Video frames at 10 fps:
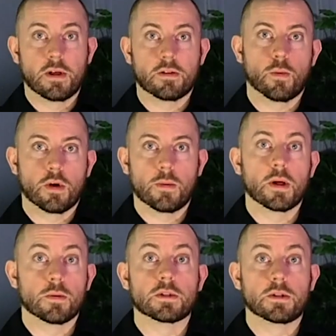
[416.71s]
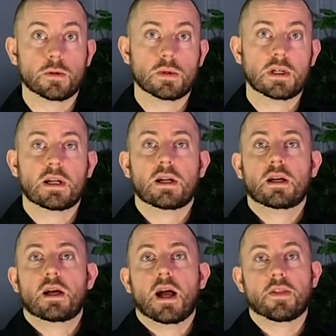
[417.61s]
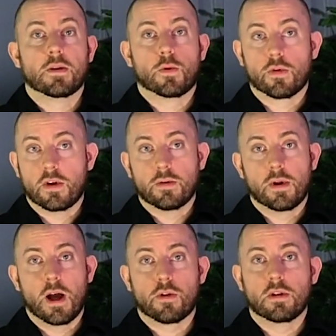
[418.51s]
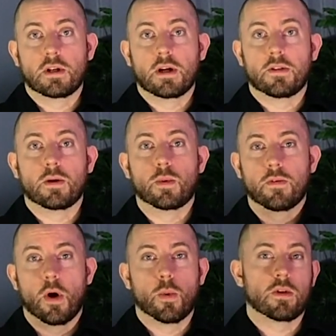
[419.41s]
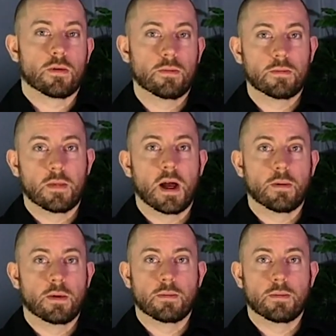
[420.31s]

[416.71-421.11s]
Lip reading: things that we're going to be able to do. And then, of course, internationally, I think we've always had,